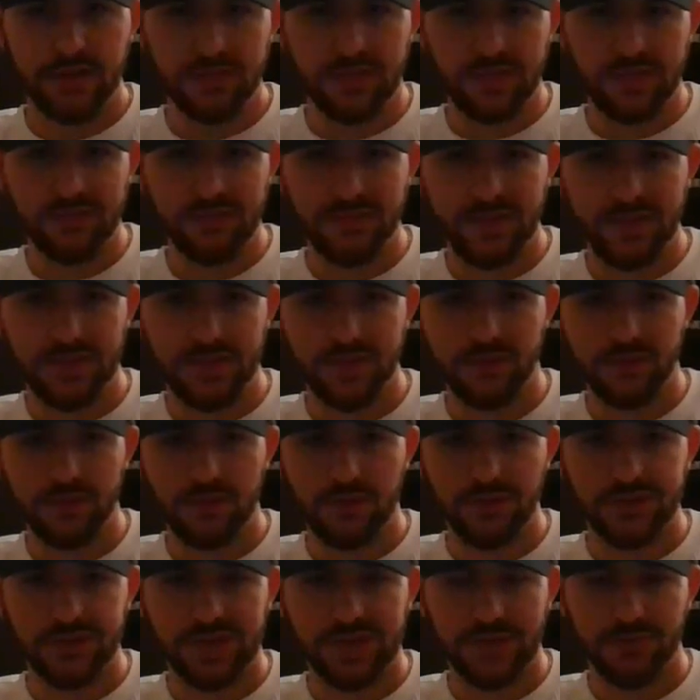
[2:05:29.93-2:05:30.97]
living in their
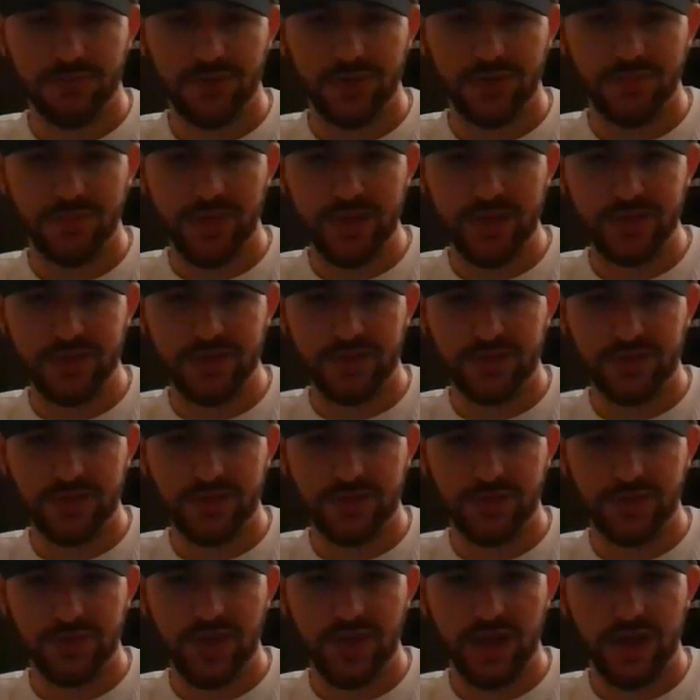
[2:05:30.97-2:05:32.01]
own separate spaces
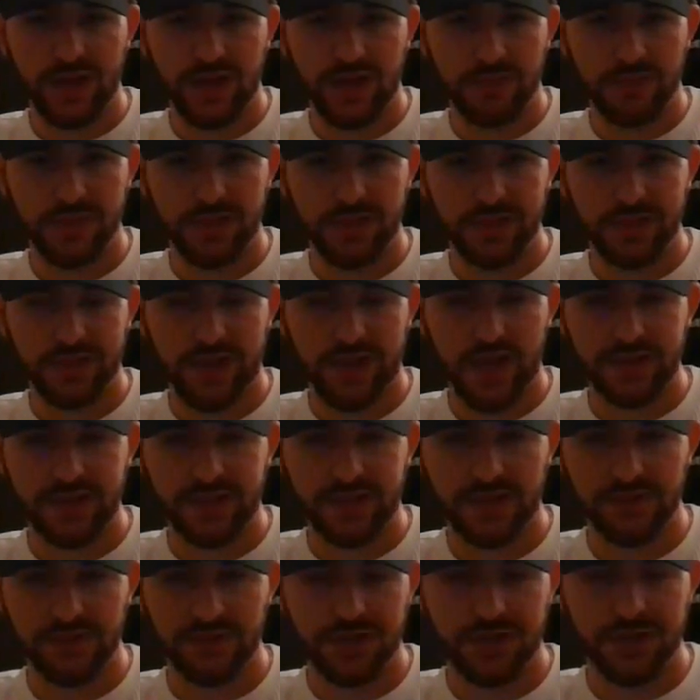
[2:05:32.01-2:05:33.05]
and they're not coming into
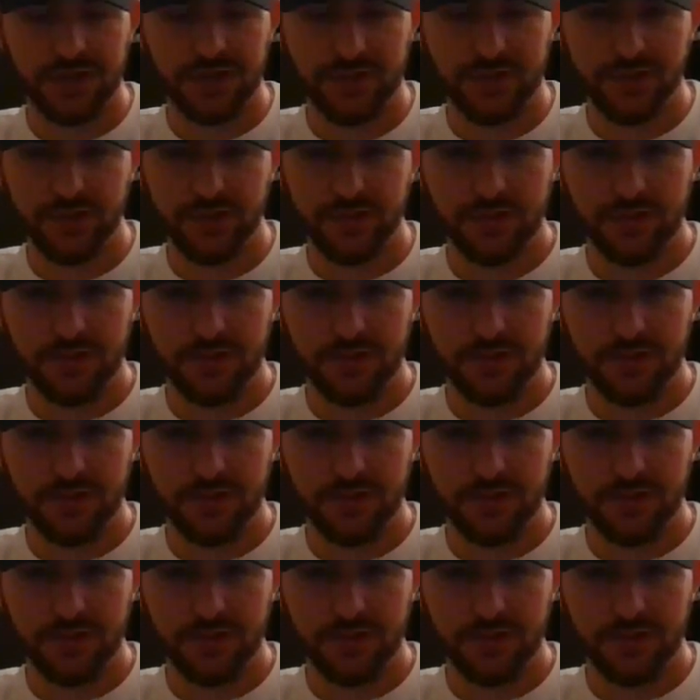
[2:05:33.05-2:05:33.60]
contact with each other?